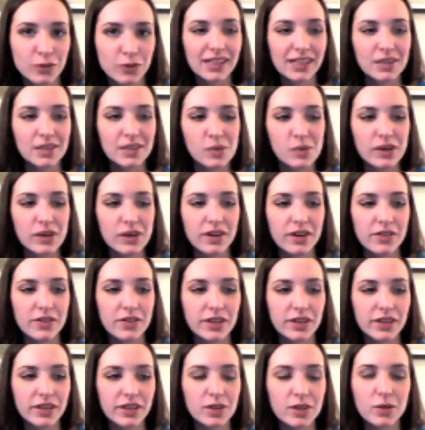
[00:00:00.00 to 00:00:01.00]
We are the
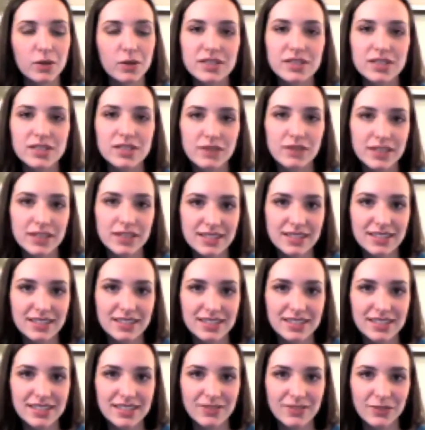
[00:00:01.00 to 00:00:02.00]
chorus in
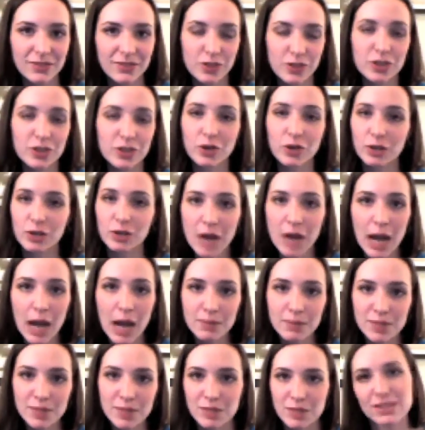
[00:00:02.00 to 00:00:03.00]
residence for the New York
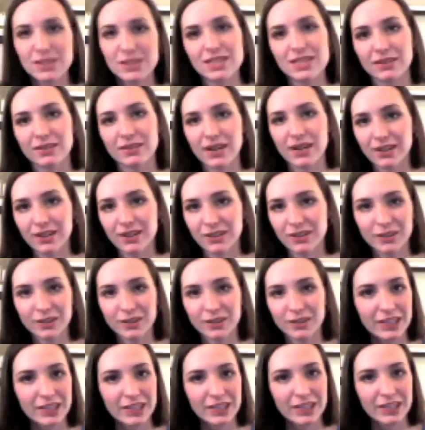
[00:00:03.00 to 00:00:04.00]
Pops. We sing regularly at
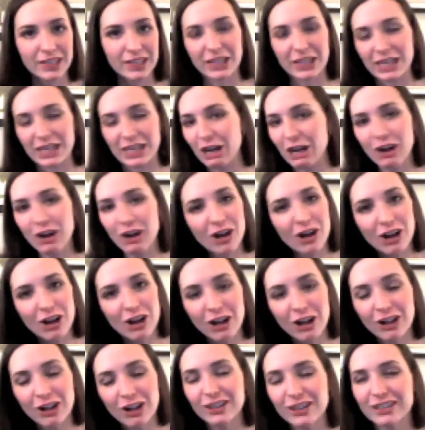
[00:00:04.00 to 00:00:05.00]
Carnegie
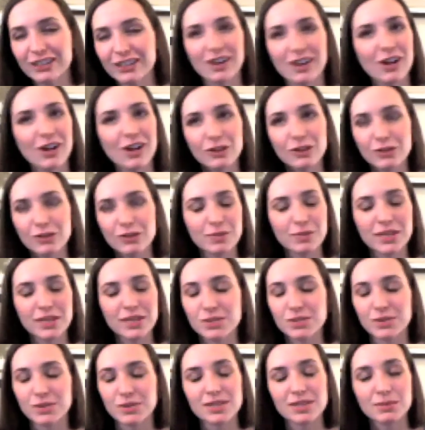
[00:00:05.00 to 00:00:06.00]
Hall and all over the place with
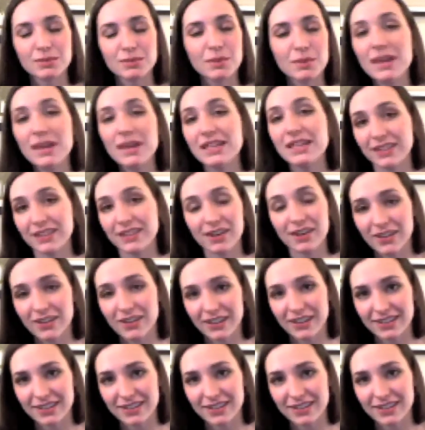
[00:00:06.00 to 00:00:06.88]
some amazing artists.